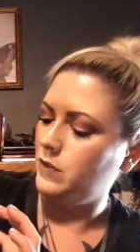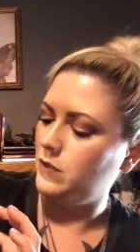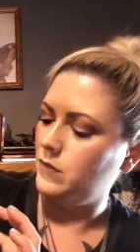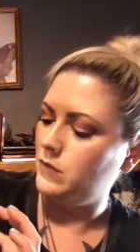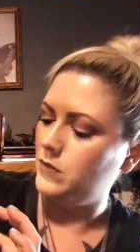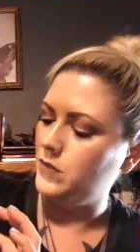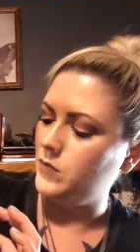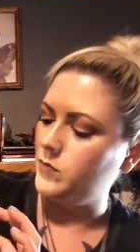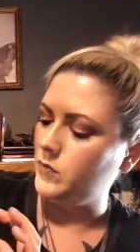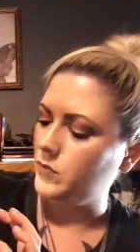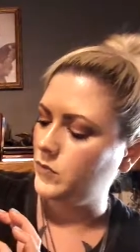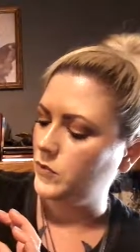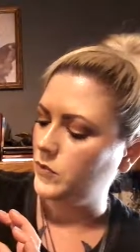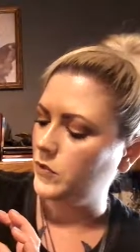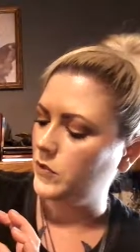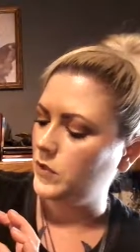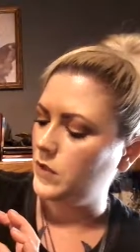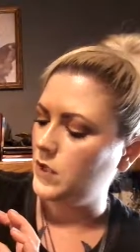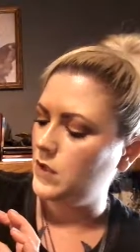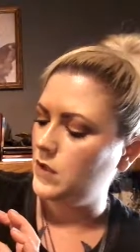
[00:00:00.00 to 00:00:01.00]
here is
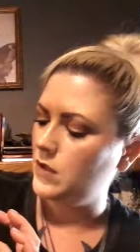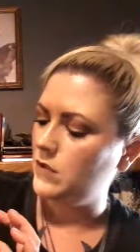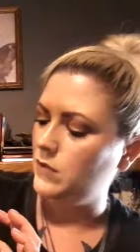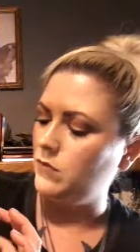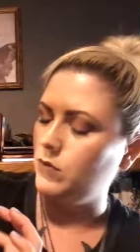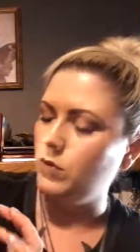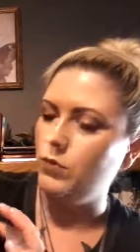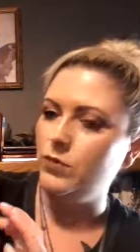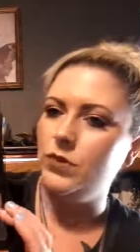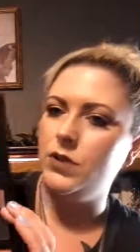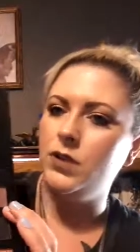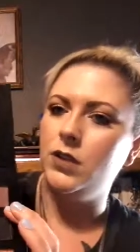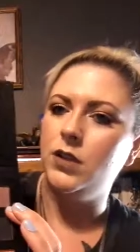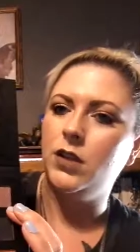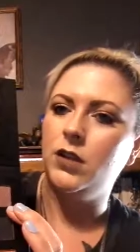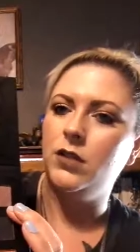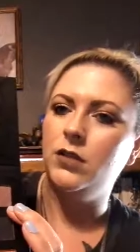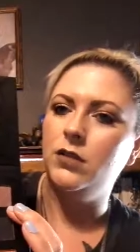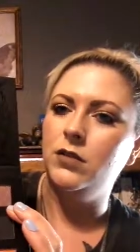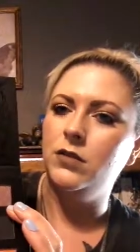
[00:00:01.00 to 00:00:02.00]
more like rosy
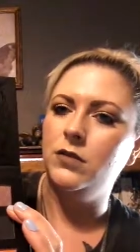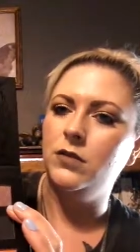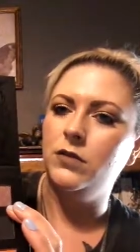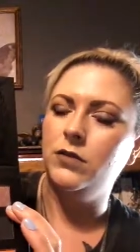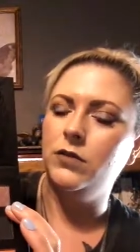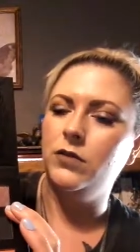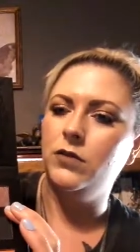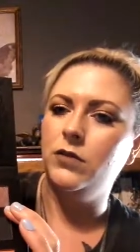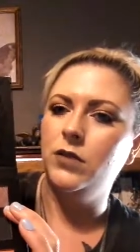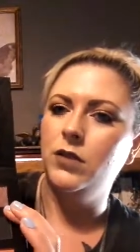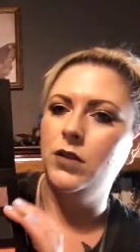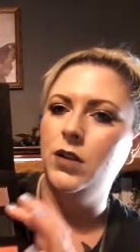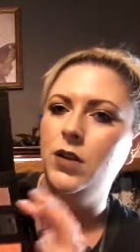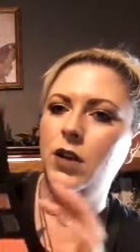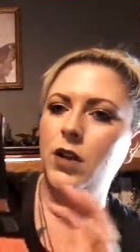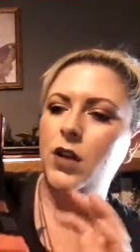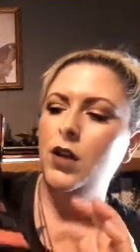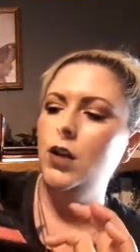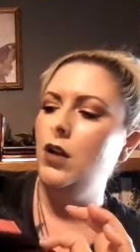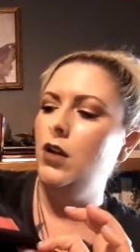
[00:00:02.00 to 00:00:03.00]
kind of.
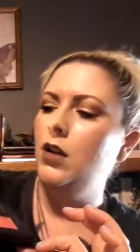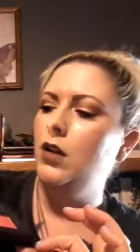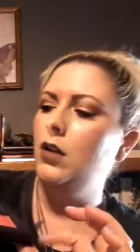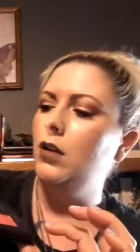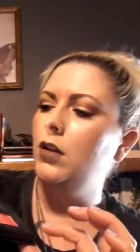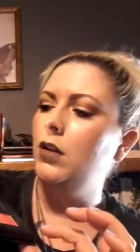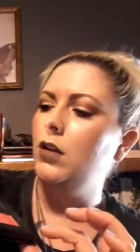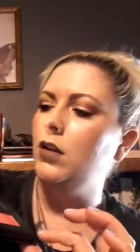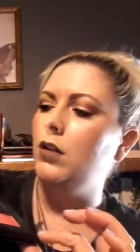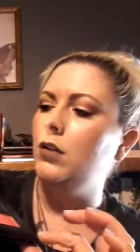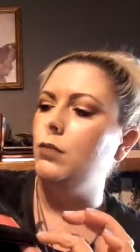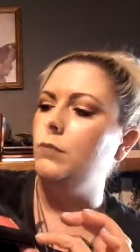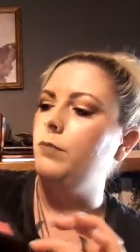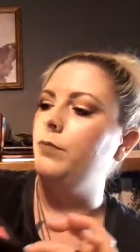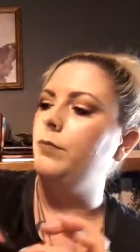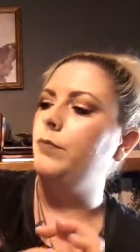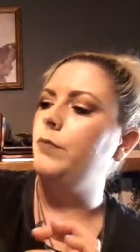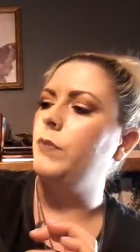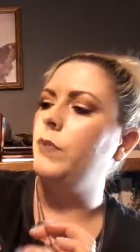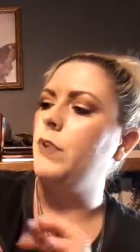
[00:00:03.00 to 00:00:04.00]

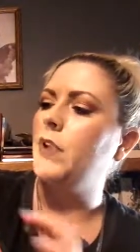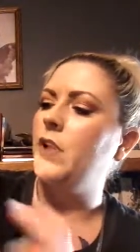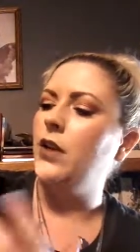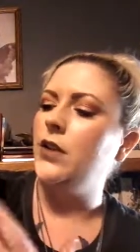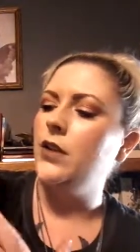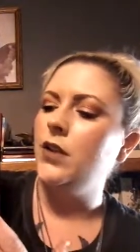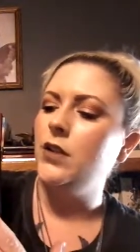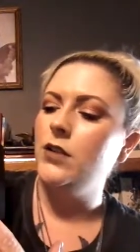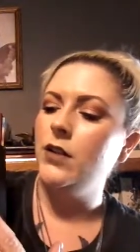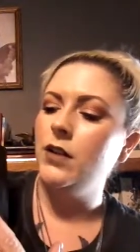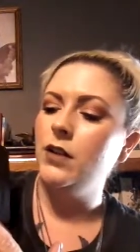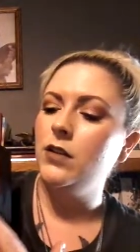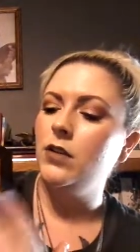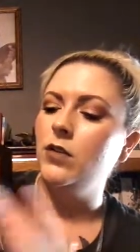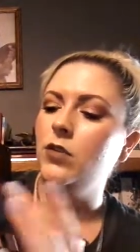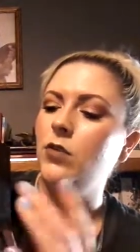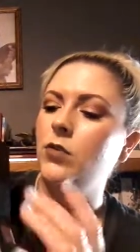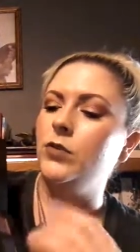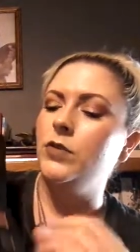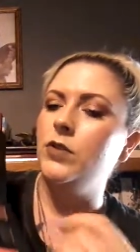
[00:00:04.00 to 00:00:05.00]
And I like the
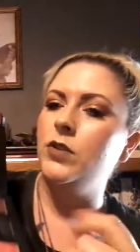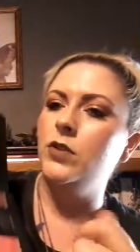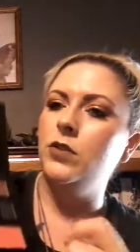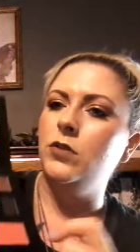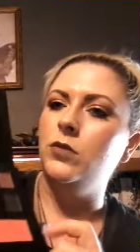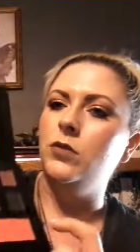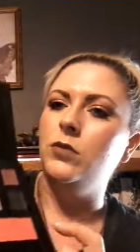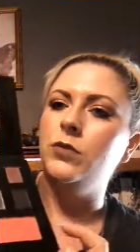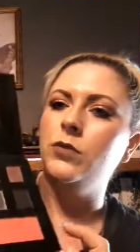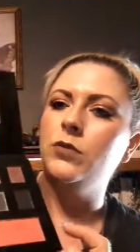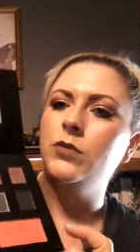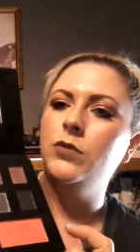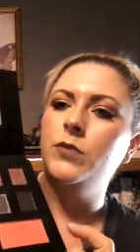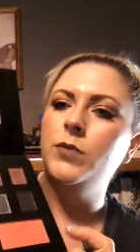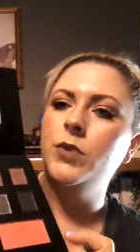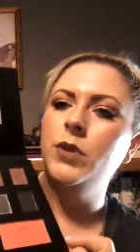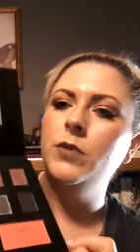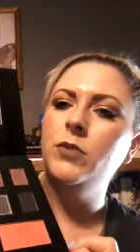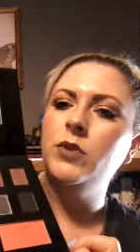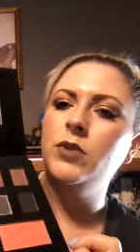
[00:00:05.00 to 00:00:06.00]
gold too. It's
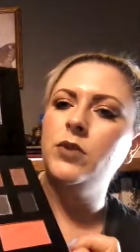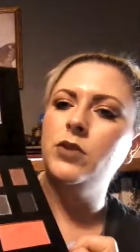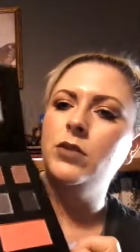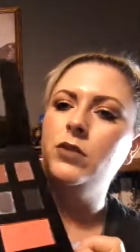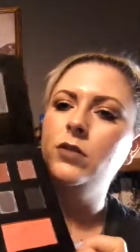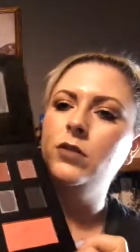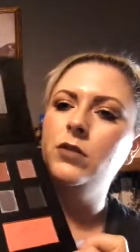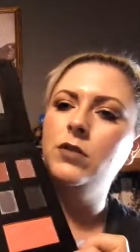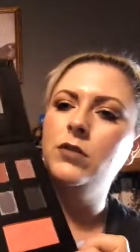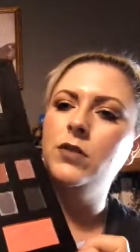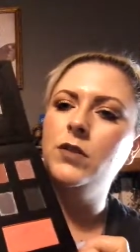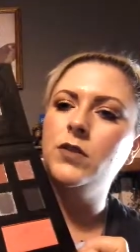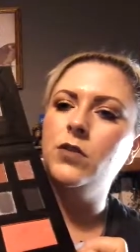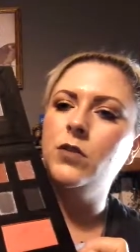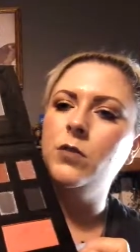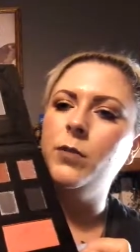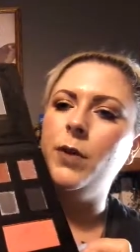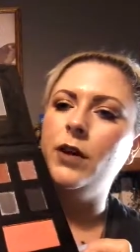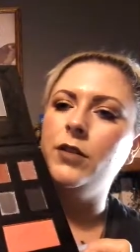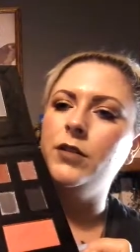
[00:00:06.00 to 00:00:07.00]
pretty much this
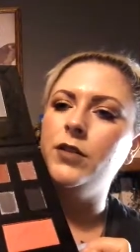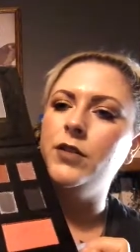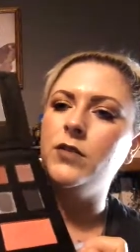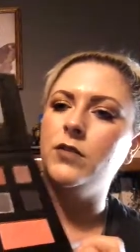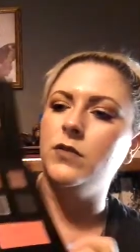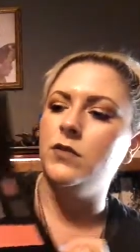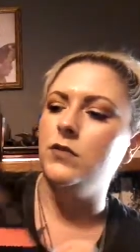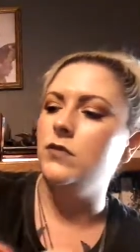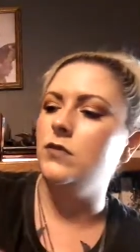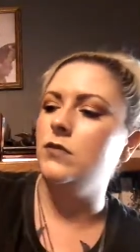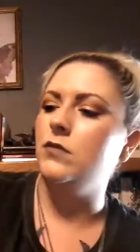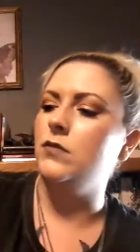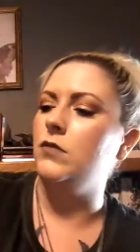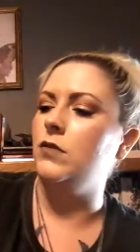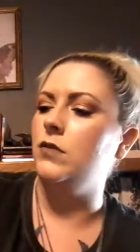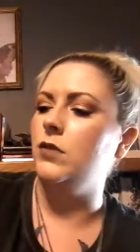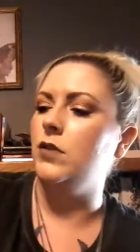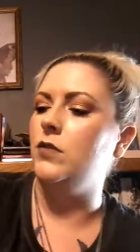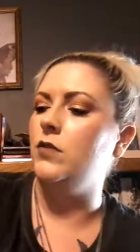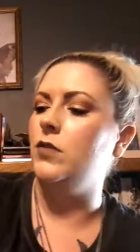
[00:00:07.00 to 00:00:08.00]
whole palette.
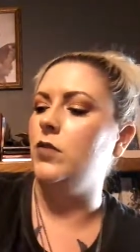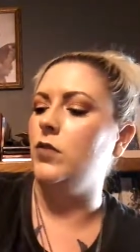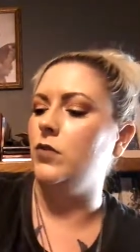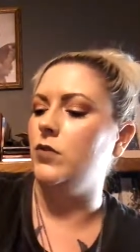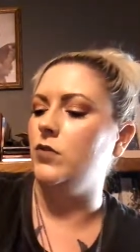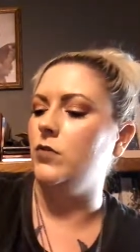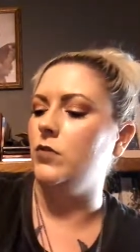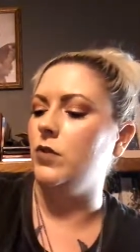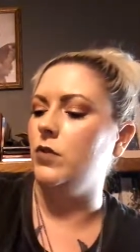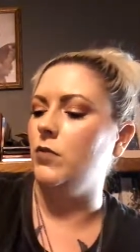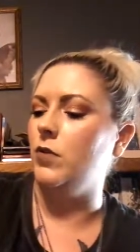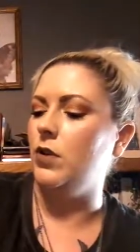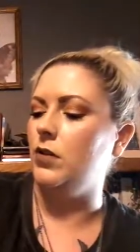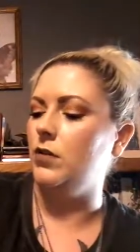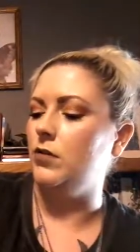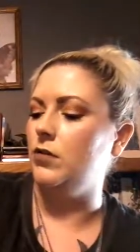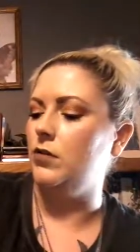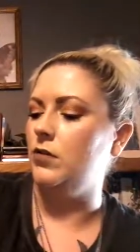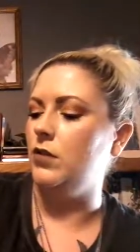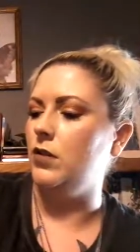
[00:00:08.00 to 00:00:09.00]
It goes really
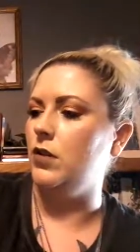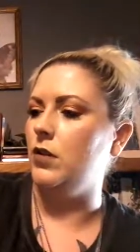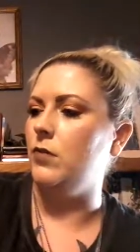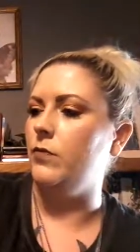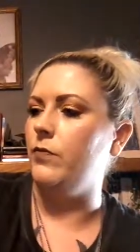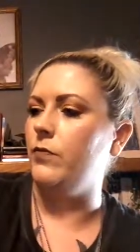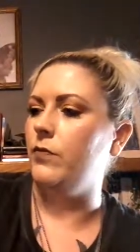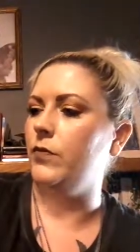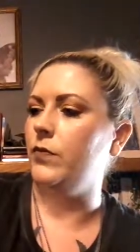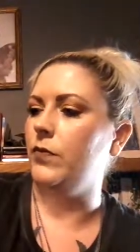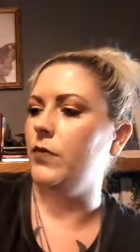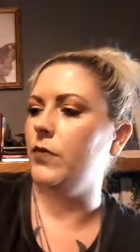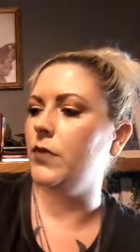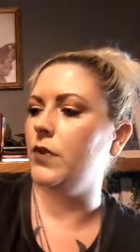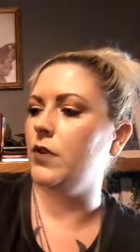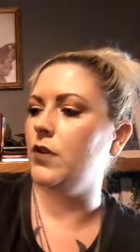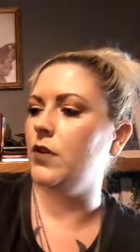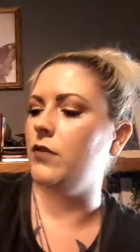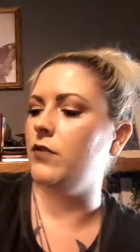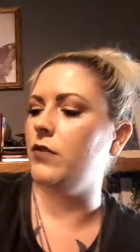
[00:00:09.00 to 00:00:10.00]
well.
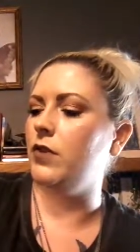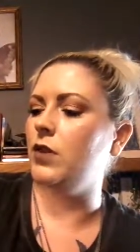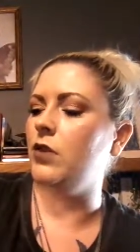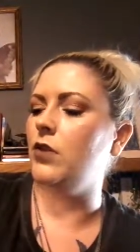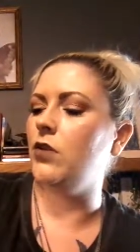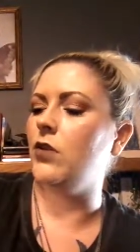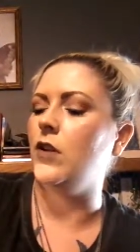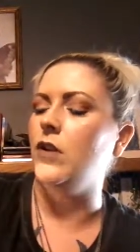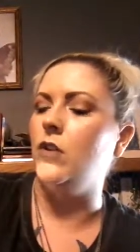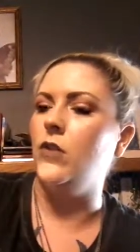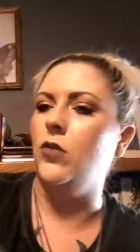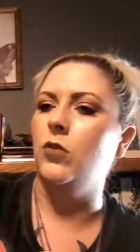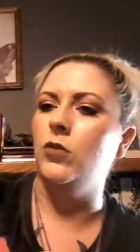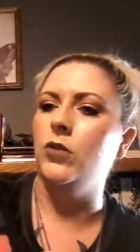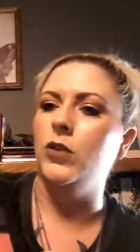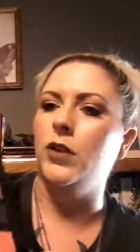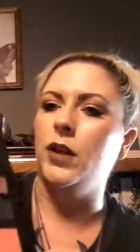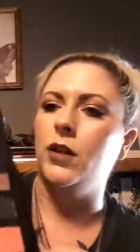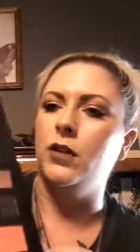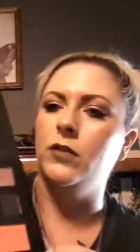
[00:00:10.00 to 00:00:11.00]
I feel like you can get a whole
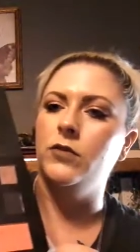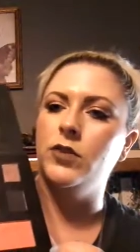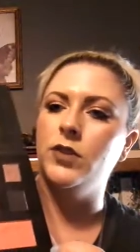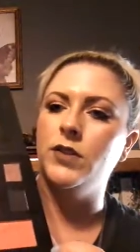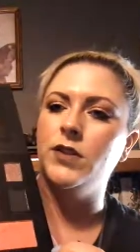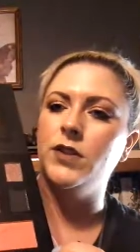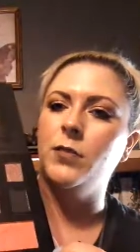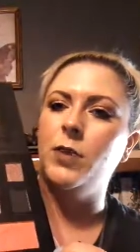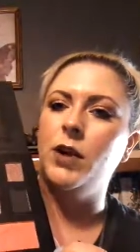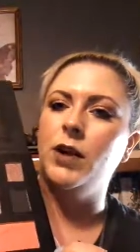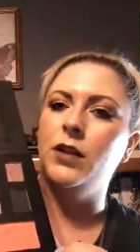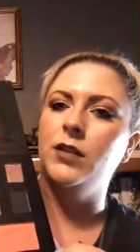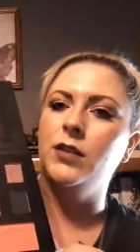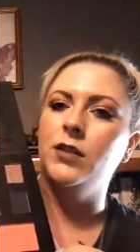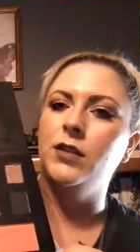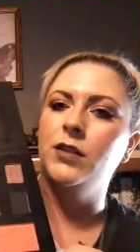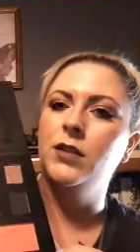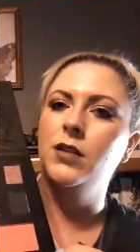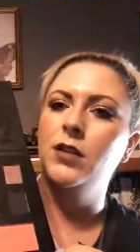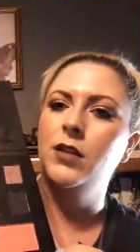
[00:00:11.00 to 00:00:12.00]
look out of just the
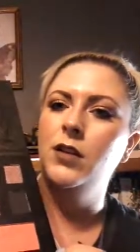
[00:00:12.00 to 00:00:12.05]
palette,